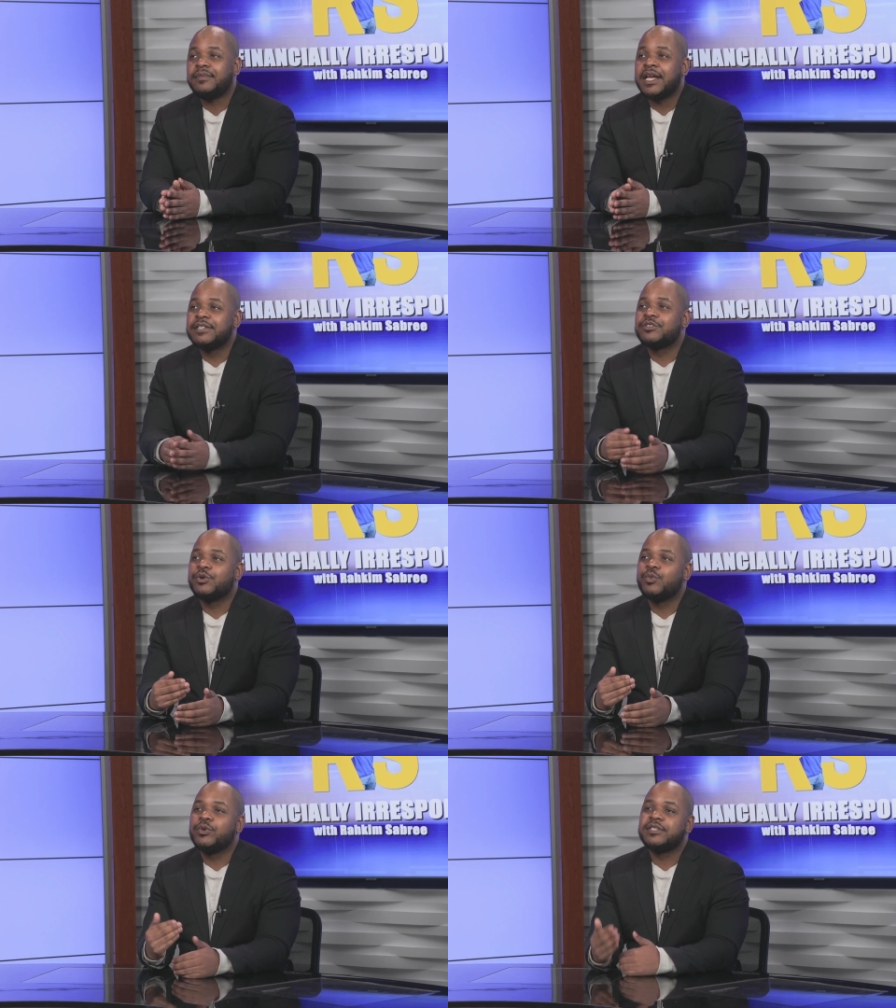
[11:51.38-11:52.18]
And
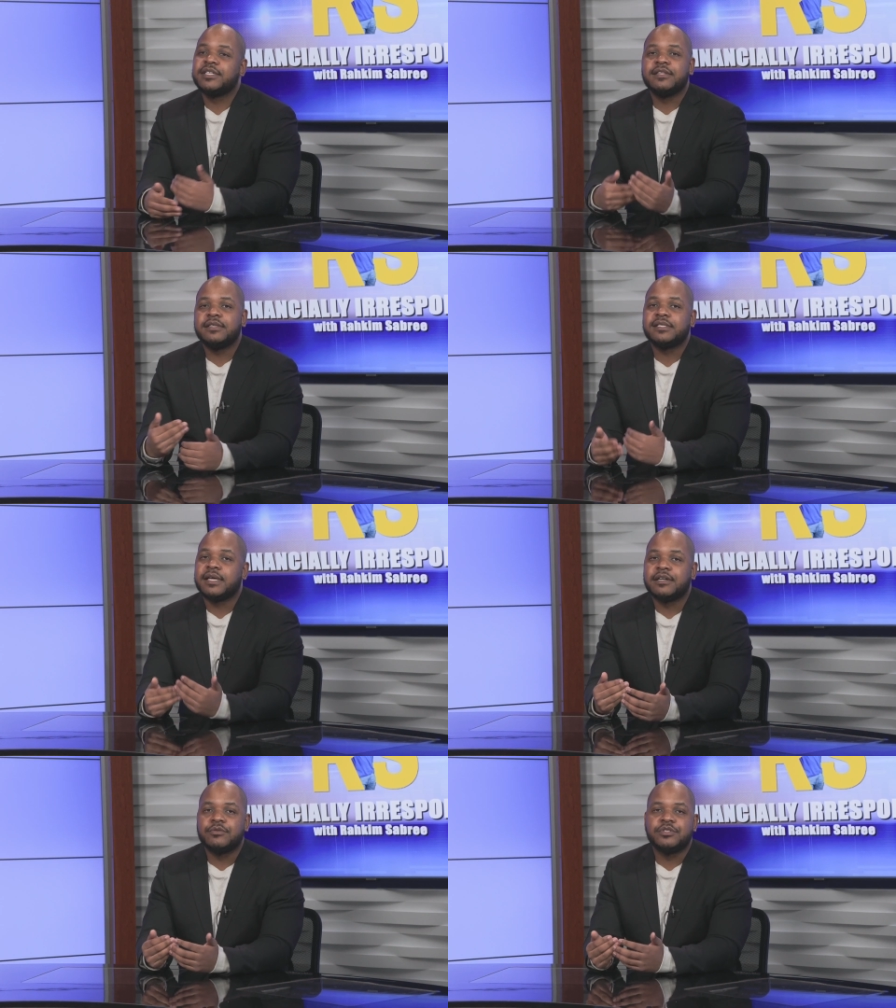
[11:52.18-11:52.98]
so we see these
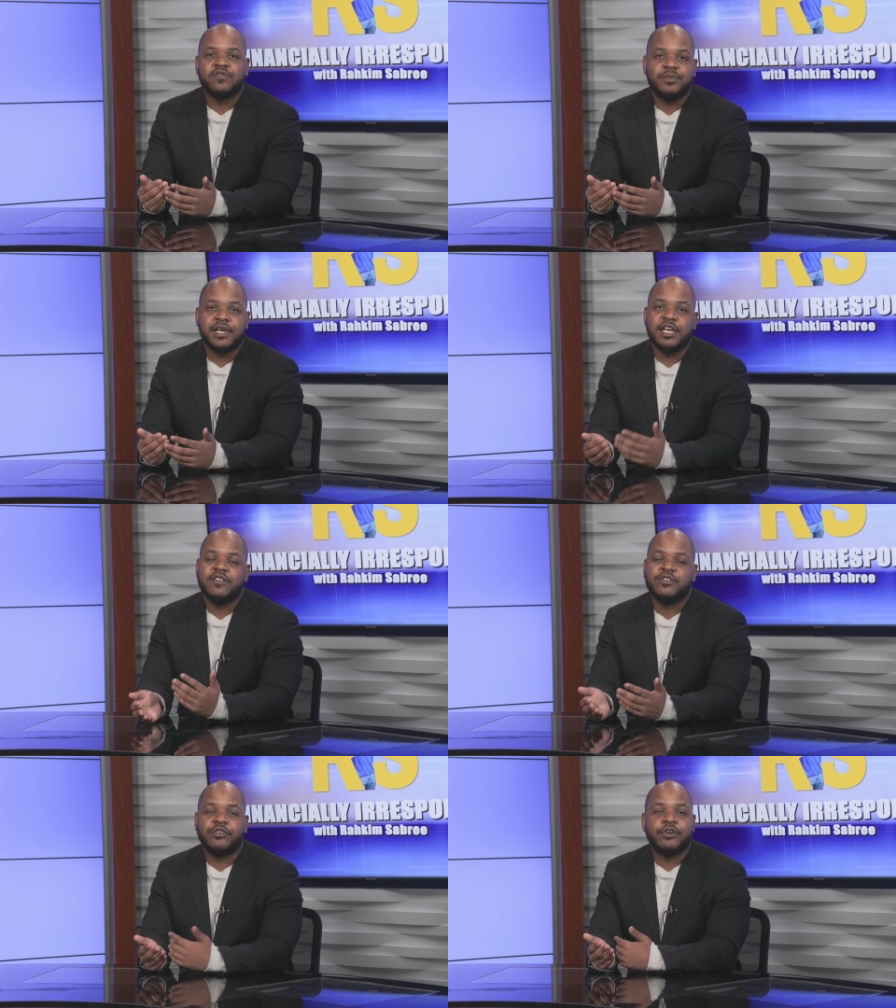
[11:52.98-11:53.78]
cycles of
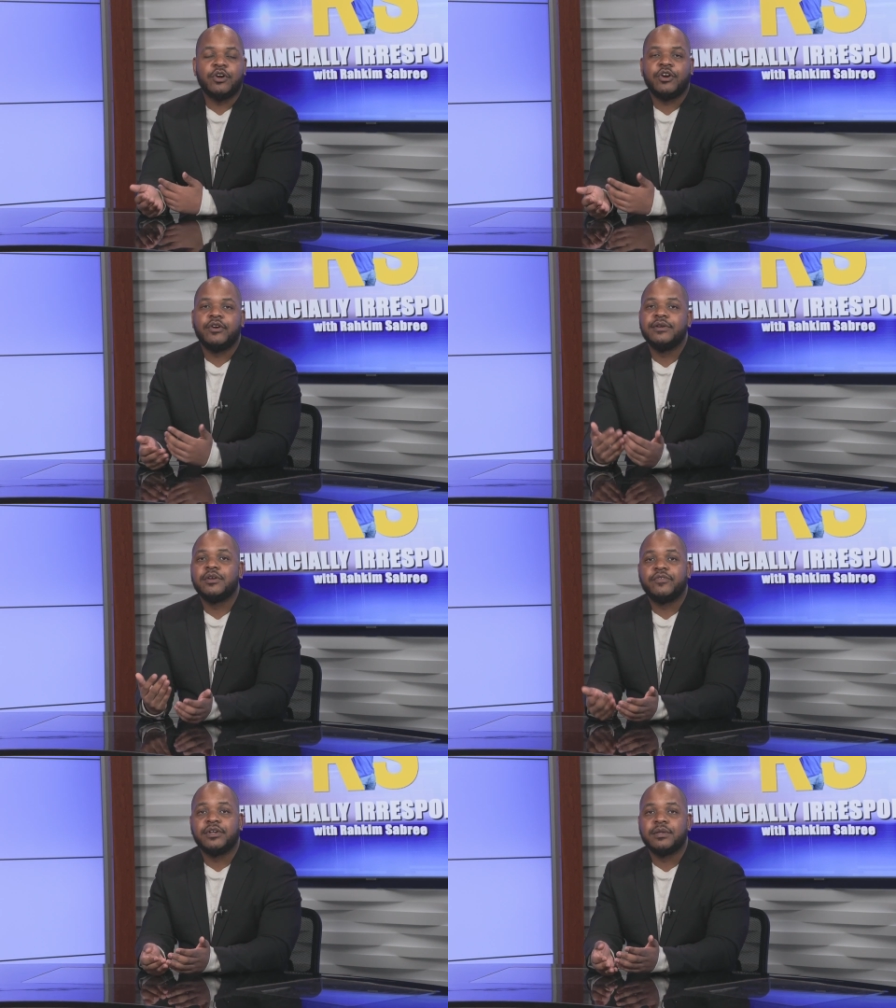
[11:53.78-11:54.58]
behavior occur in
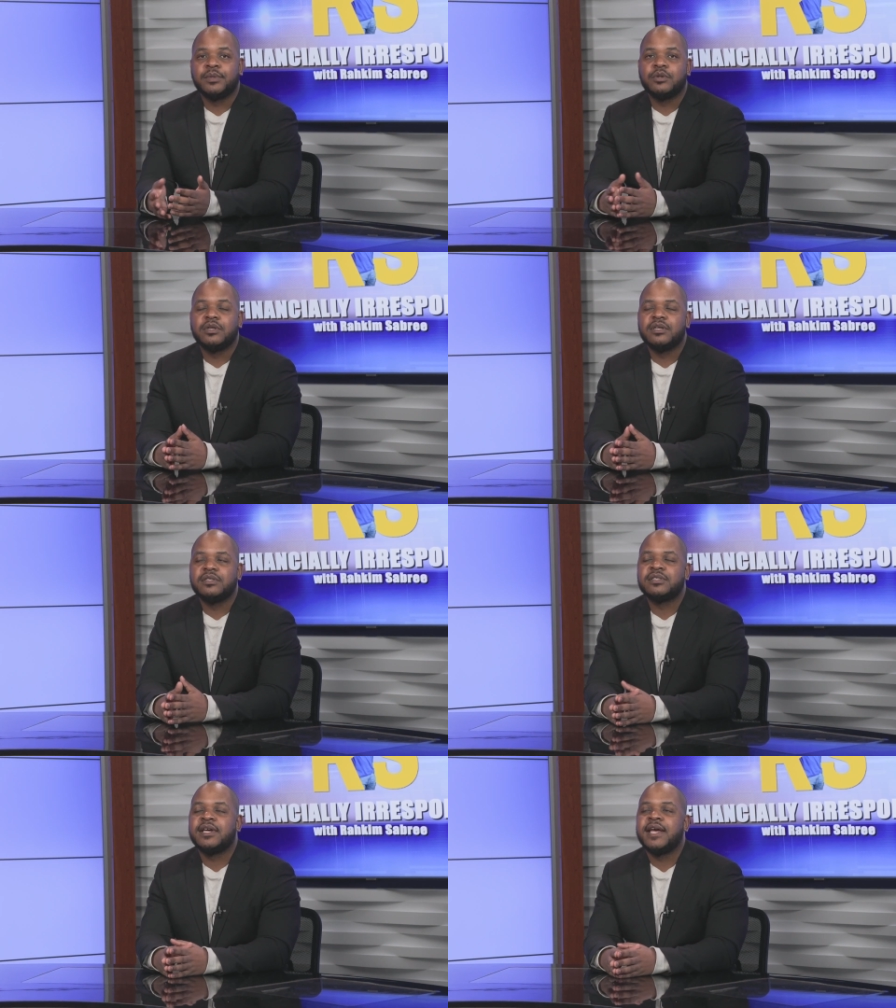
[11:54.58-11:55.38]
different
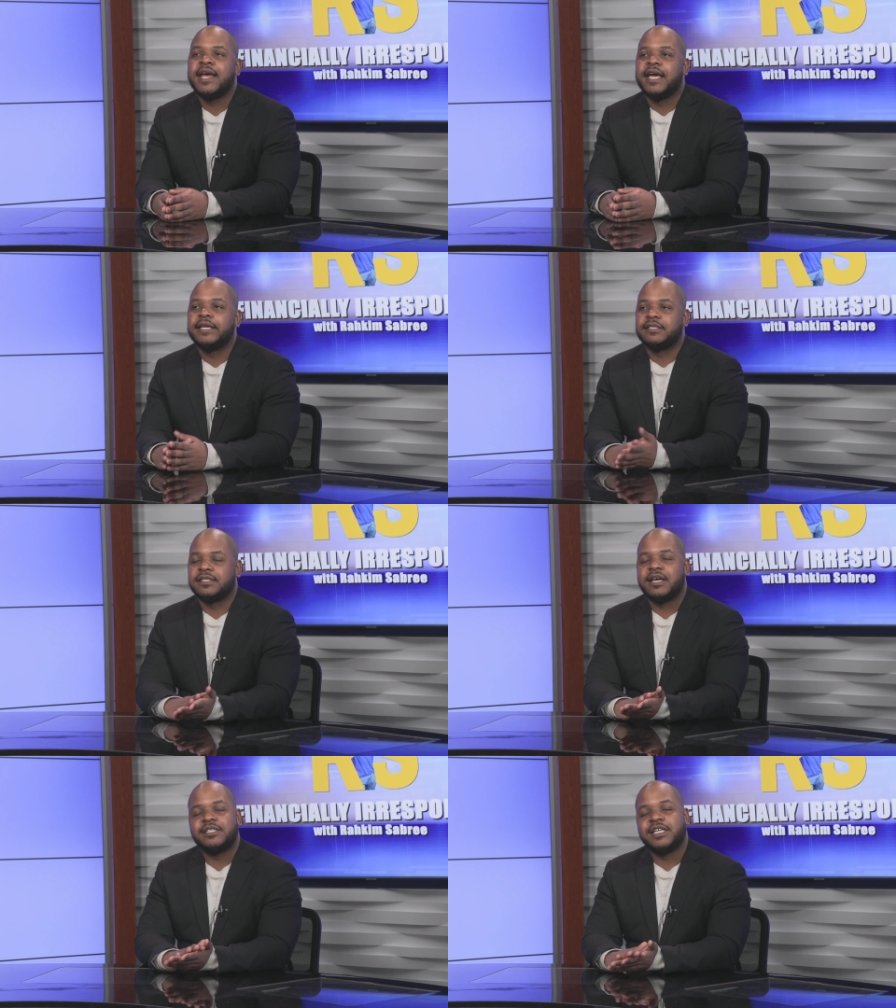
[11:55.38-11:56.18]
communities, and this is
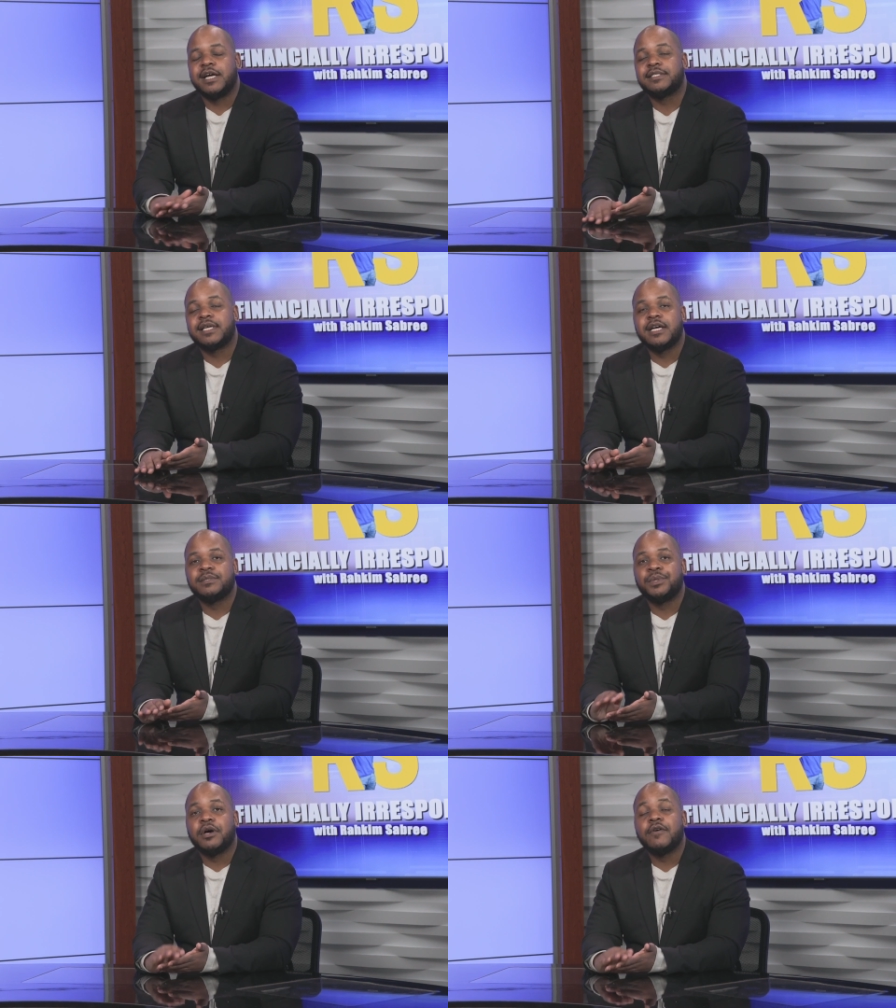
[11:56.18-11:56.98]
not a
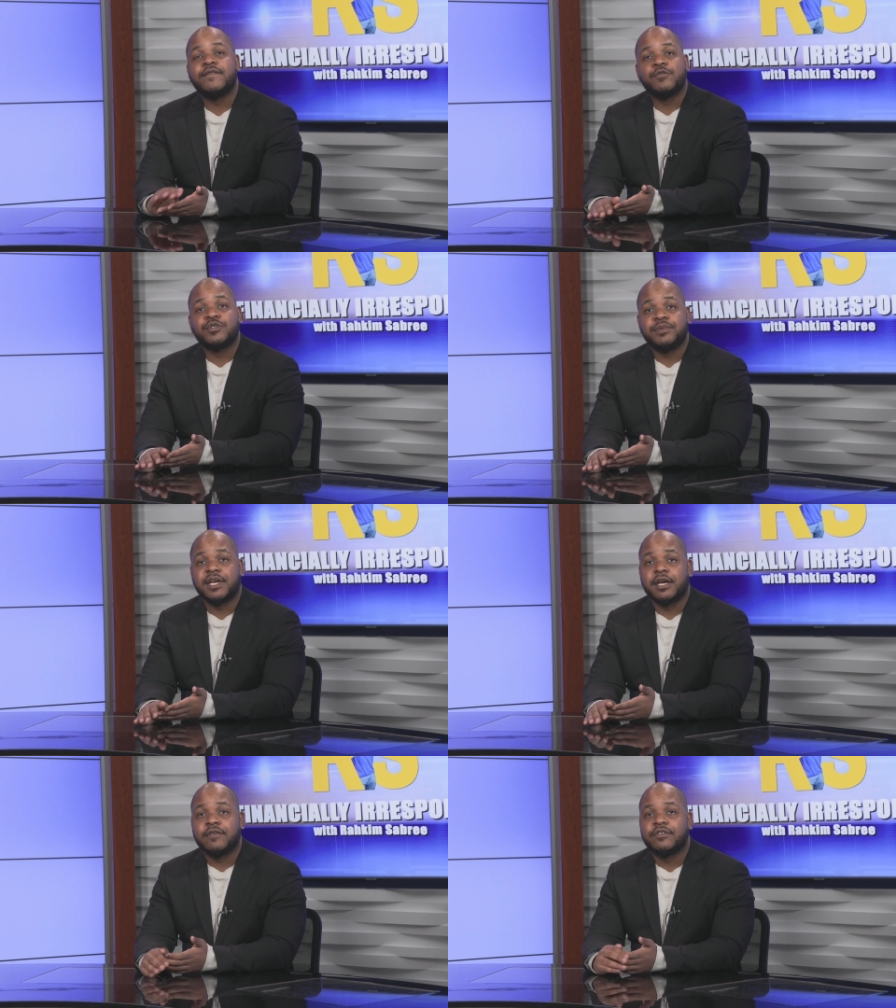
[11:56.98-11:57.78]
chastisement of those
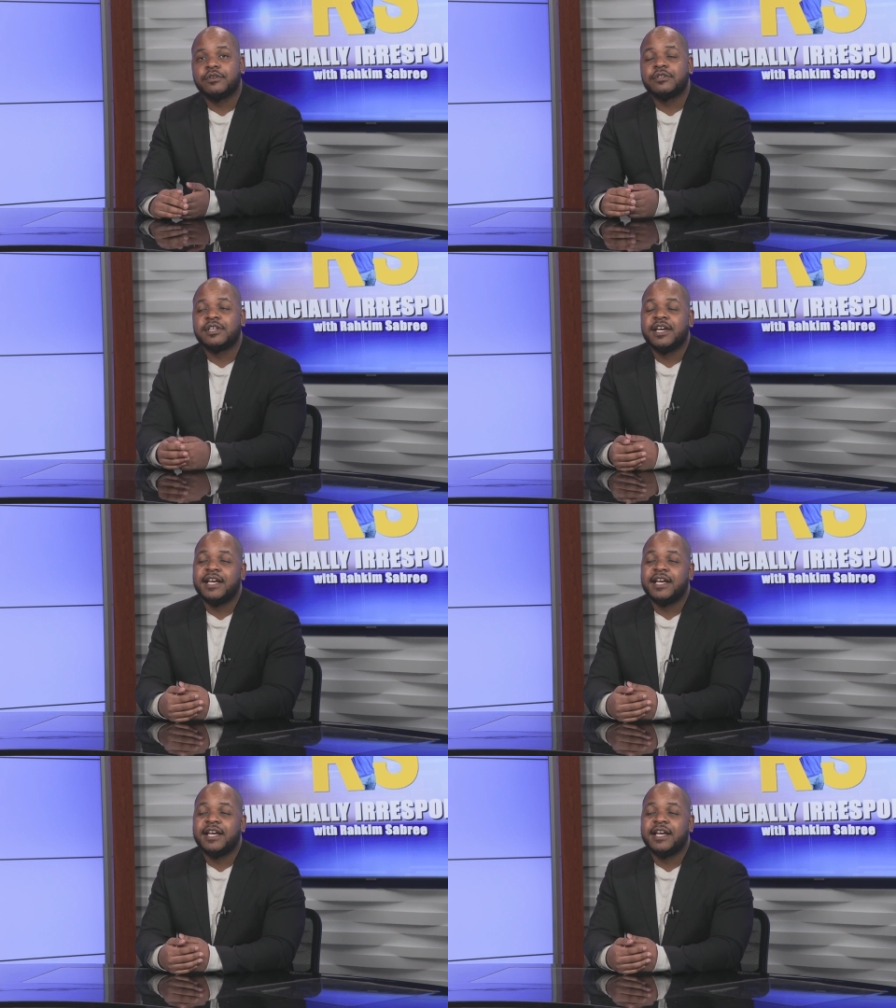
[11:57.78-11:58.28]
behaviors.